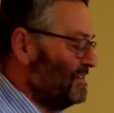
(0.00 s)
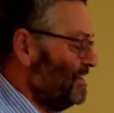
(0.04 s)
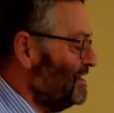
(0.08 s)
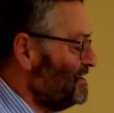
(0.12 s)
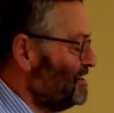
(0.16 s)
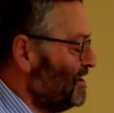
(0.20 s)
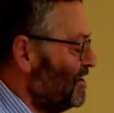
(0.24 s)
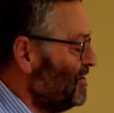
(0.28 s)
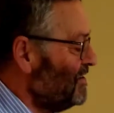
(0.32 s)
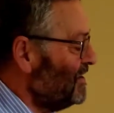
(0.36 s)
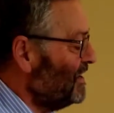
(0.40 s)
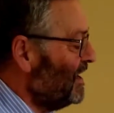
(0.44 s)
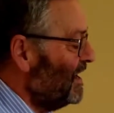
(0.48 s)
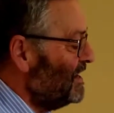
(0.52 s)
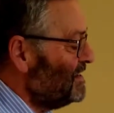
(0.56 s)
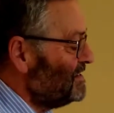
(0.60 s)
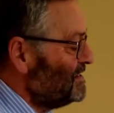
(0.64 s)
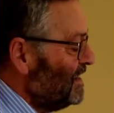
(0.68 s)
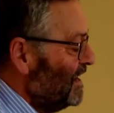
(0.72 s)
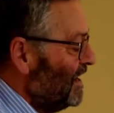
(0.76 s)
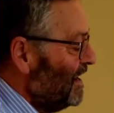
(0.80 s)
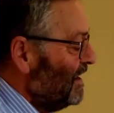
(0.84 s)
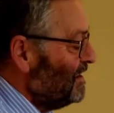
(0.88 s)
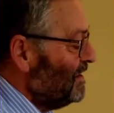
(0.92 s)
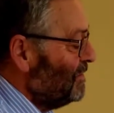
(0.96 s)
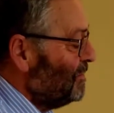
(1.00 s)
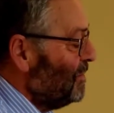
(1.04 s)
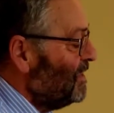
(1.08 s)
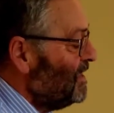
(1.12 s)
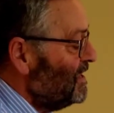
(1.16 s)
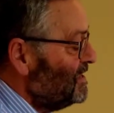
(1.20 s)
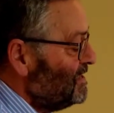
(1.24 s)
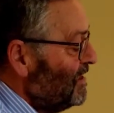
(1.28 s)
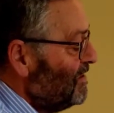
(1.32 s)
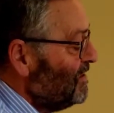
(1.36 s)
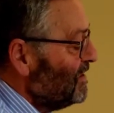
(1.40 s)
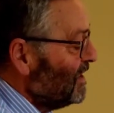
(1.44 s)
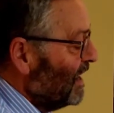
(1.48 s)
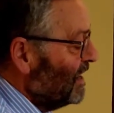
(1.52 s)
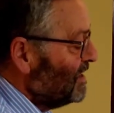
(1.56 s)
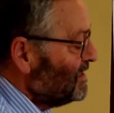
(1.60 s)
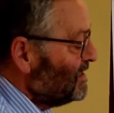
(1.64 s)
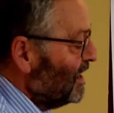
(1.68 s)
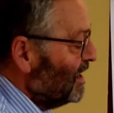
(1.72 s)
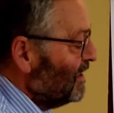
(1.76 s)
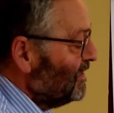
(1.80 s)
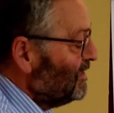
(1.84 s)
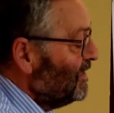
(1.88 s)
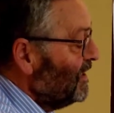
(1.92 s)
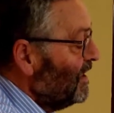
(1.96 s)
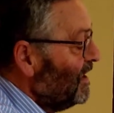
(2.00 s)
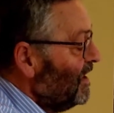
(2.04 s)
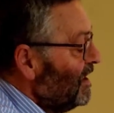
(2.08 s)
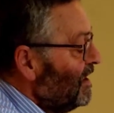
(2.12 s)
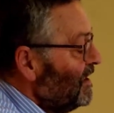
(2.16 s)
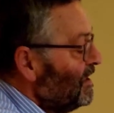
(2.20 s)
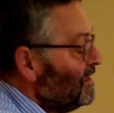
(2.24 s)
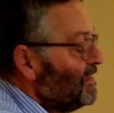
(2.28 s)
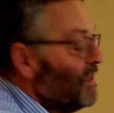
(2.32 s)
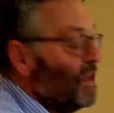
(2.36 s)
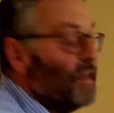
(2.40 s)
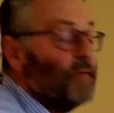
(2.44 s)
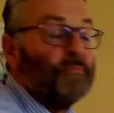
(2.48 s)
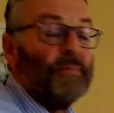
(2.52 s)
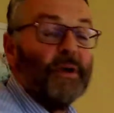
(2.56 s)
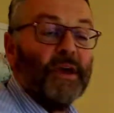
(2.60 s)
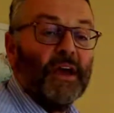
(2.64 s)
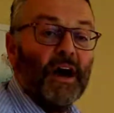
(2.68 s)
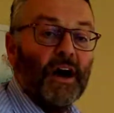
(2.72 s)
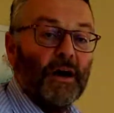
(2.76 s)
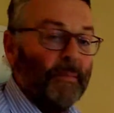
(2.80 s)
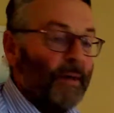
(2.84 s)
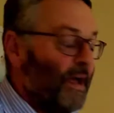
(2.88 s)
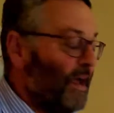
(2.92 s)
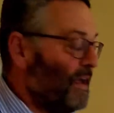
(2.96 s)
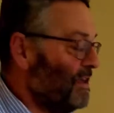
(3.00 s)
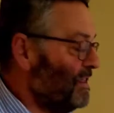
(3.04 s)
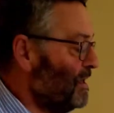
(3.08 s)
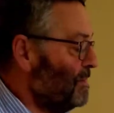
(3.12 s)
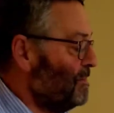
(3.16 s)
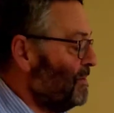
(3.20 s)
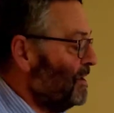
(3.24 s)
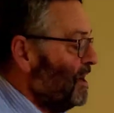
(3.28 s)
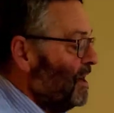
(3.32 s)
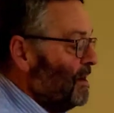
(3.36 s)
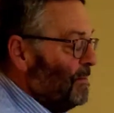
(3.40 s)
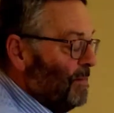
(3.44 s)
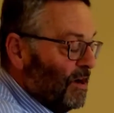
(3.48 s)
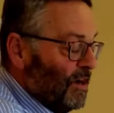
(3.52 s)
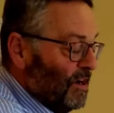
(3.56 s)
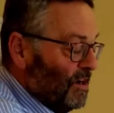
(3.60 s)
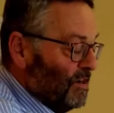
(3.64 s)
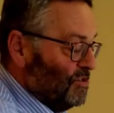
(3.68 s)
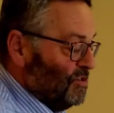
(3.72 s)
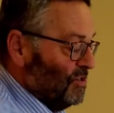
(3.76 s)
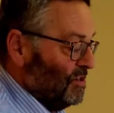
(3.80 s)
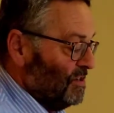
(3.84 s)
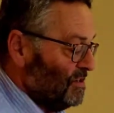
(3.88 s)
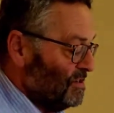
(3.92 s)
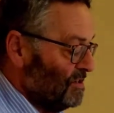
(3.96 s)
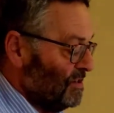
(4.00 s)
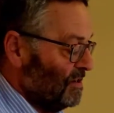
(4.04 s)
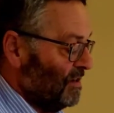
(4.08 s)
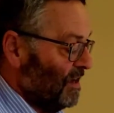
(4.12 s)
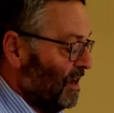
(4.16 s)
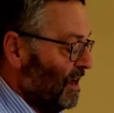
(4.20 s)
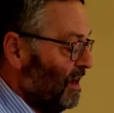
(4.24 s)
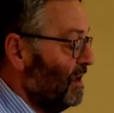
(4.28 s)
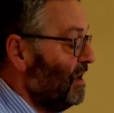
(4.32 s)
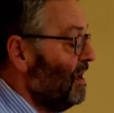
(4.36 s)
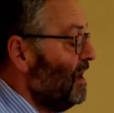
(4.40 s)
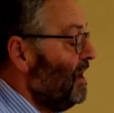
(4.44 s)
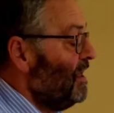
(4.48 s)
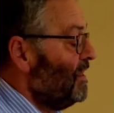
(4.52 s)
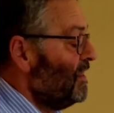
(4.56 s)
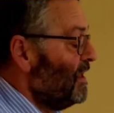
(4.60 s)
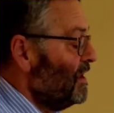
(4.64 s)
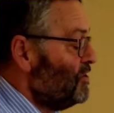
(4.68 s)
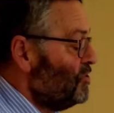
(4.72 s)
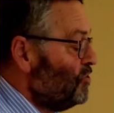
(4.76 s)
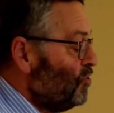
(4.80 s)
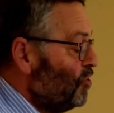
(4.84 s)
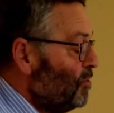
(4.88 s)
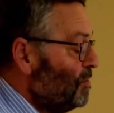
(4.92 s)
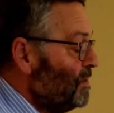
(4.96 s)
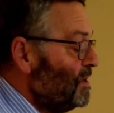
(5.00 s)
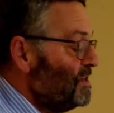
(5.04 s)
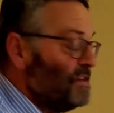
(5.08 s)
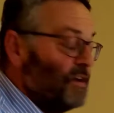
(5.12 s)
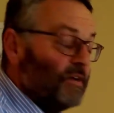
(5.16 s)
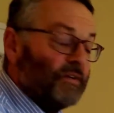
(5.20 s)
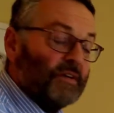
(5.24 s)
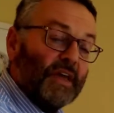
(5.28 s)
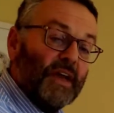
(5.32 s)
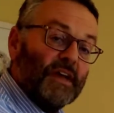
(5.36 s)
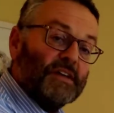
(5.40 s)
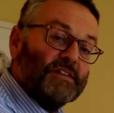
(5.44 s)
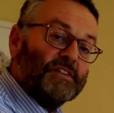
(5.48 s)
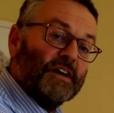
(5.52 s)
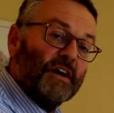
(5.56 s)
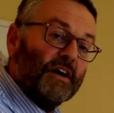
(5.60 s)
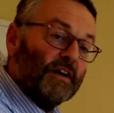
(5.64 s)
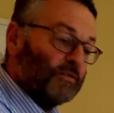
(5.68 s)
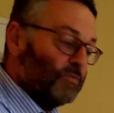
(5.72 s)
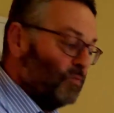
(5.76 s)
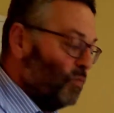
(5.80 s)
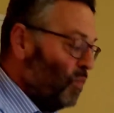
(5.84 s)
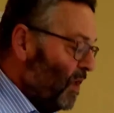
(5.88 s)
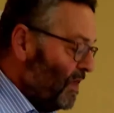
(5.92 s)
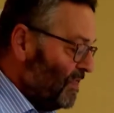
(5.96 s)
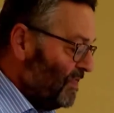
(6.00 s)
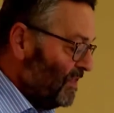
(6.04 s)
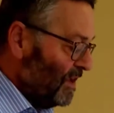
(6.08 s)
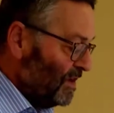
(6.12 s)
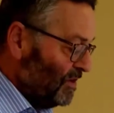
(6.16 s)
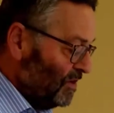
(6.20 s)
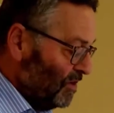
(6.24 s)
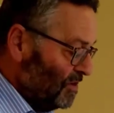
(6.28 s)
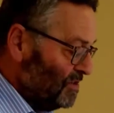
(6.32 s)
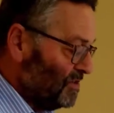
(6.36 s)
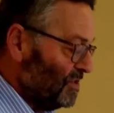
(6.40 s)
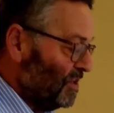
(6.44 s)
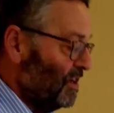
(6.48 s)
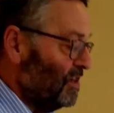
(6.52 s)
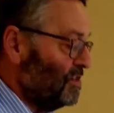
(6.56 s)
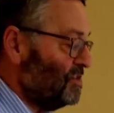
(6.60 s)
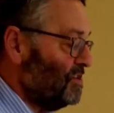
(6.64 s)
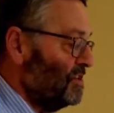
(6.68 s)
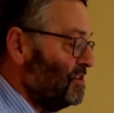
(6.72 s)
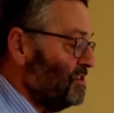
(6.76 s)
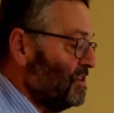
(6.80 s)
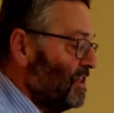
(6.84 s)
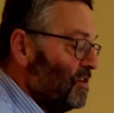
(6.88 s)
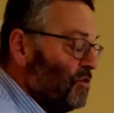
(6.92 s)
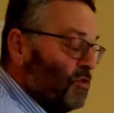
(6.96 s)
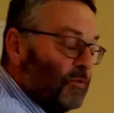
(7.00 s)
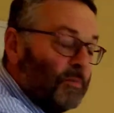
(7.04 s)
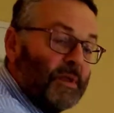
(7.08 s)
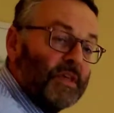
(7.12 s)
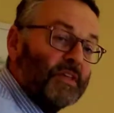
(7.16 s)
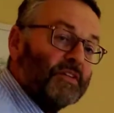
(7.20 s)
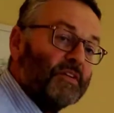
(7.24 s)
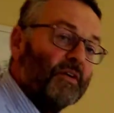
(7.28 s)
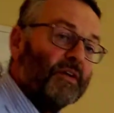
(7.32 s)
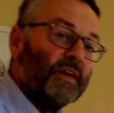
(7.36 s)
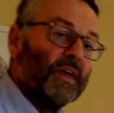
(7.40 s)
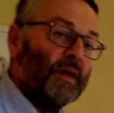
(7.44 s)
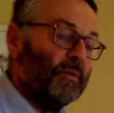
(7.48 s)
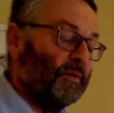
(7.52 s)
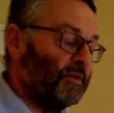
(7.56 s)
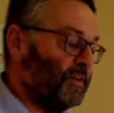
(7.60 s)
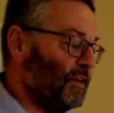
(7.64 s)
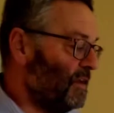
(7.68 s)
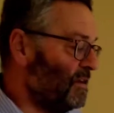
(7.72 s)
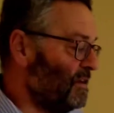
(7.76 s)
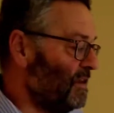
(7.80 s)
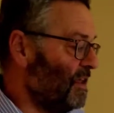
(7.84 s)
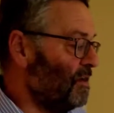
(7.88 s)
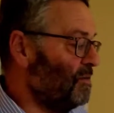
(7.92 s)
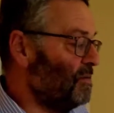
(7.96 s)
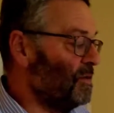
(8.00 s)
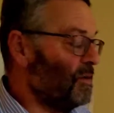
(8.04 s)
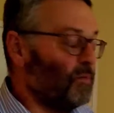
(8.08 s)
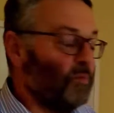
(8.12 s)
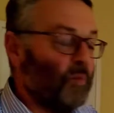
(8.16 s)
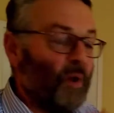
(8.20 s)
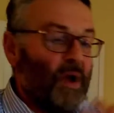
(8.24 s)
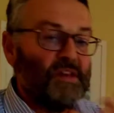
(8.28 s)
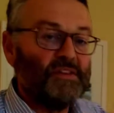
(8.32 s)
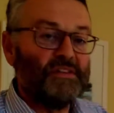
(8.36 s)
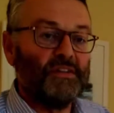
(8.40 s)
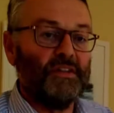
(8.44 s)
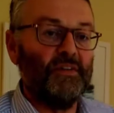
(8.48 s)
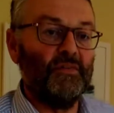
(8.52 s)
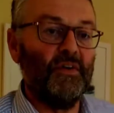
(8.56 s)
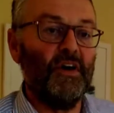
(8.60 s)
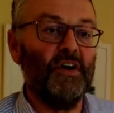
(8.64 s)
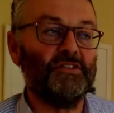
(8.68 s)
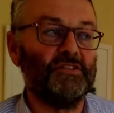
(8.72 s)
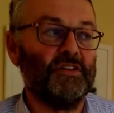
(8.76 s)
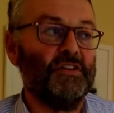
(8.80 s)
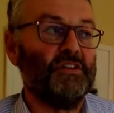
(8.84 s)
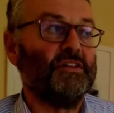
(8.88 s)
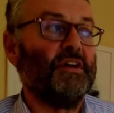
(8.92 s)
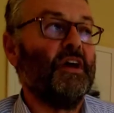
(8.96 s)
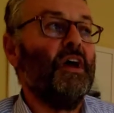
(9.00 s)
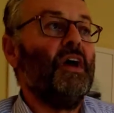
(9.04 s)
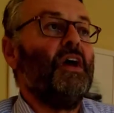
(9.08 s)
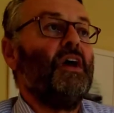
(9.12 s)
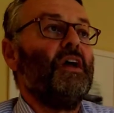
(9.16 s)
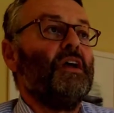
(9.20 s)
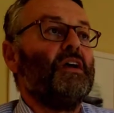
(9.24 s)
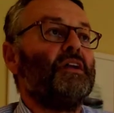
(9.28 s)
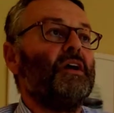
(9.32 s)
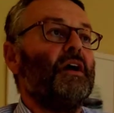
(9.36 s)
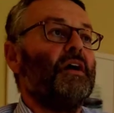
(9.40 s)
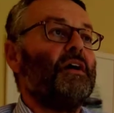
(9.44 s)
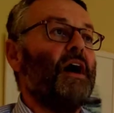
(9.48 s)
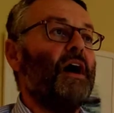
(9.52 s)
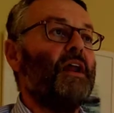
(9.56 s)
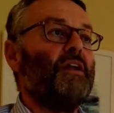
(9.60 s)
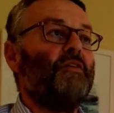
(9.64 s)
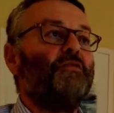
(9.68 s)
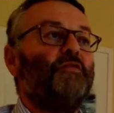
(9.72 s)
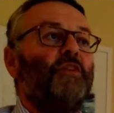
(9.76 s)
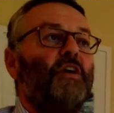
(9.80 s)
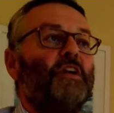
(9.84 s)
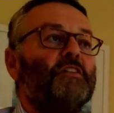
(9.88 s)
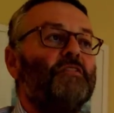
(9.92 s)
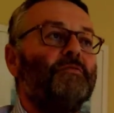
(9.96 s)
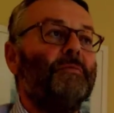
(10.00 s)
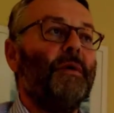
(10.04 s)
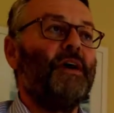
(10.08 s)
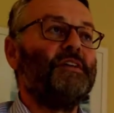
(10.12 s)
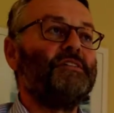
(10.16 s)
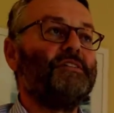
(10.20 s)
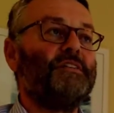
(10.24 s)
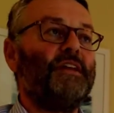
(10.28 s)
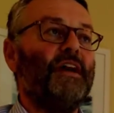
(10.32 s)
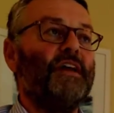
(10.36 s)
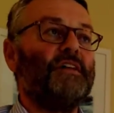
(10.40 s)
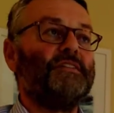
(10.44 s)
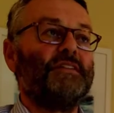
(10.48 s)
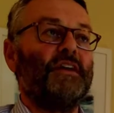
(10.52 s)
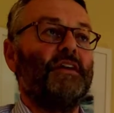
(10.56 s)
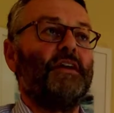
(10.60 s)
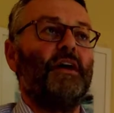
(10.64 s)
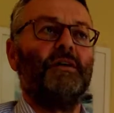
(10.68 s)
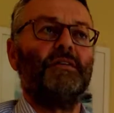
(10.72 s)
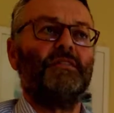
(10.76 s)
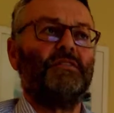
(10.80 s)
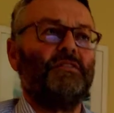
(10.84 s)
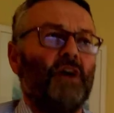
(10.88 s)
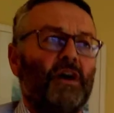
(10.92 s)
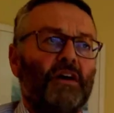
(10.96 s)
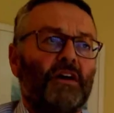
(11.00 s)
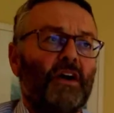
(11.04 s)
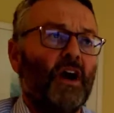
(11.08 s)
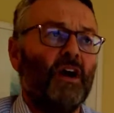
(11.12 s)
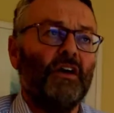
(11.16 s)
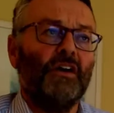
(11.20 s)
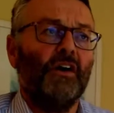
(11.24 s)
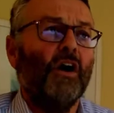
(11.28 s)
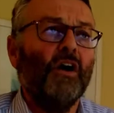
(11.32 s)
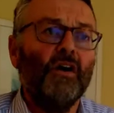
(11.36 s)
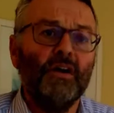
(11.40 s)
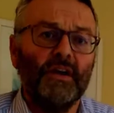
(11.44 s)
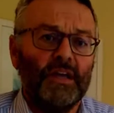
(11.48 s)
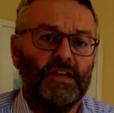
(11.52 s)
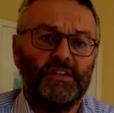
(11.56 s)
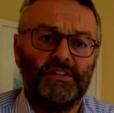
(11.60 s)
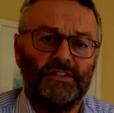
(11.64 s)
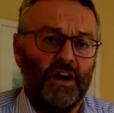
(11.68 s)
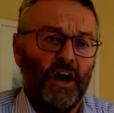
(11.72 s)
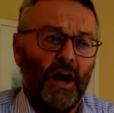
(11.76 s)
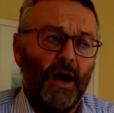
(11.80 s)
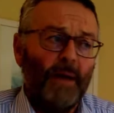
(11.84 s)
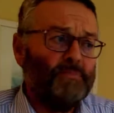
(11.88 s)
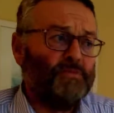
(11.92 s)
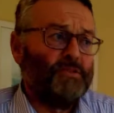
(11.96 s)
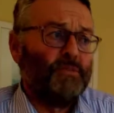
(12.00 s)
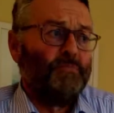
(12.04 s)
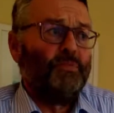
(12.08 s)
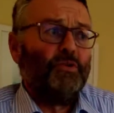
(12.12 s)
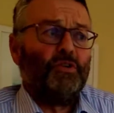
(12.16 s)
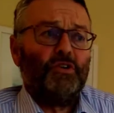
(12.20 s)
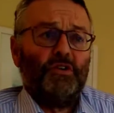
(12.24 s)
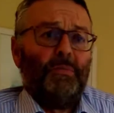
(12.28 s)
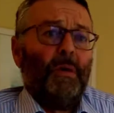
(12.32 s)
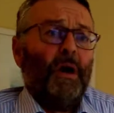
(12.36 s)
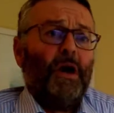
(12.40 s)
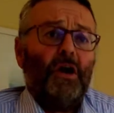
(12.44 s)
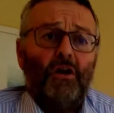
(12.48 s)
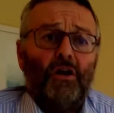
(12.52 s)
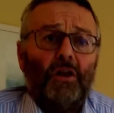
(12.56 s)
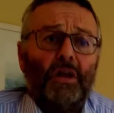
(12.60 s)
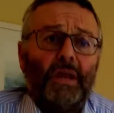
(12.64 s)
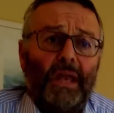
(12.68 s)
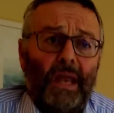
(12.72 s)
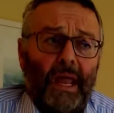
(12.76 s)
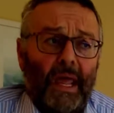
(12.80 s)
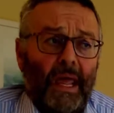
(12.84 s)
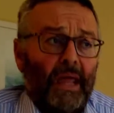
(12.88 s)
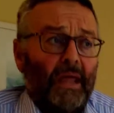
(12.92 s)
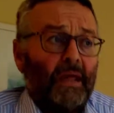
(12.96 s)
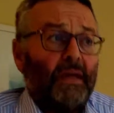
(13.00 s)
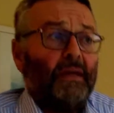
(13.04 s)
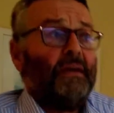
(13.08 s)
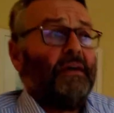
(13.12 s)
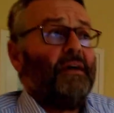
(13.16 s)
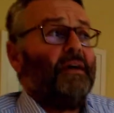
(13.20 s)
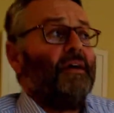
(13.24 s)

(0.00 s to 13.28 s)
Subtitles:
They don't get done, and when they don't get done, they become urgent, okay? They normally don't get done when they're not urgent. They normally don't get done. They only wait till they're urgent. You know, I had a friend of mine today said, I can't get time to book my holiday.